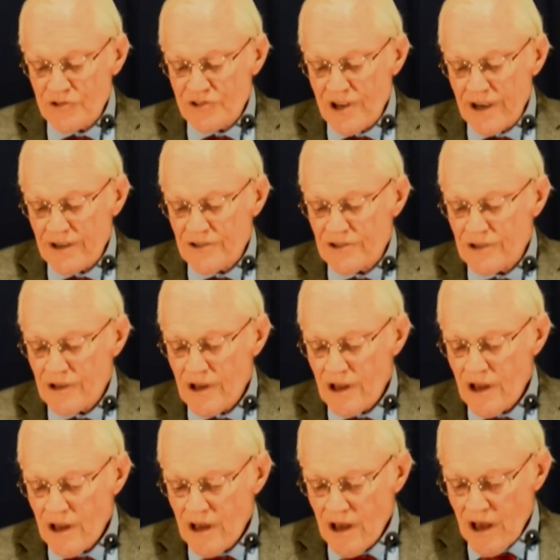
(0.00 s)
6,
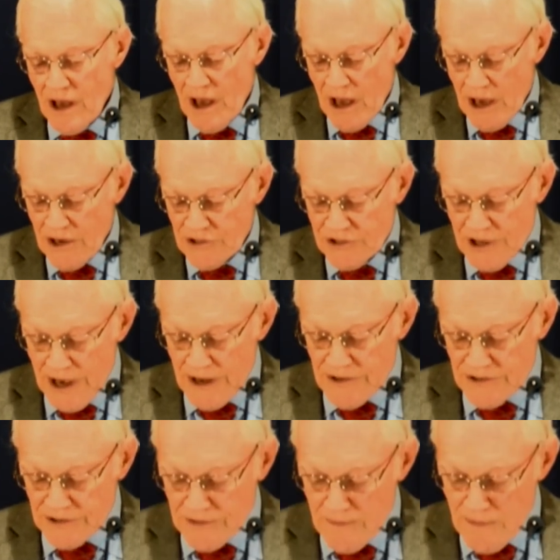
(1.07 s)
he
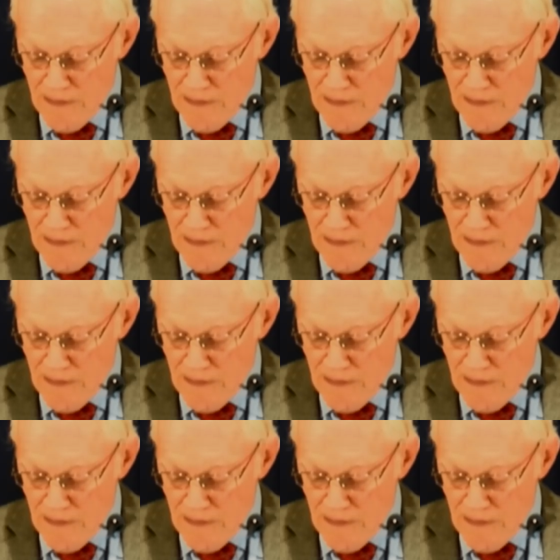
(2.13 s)
says,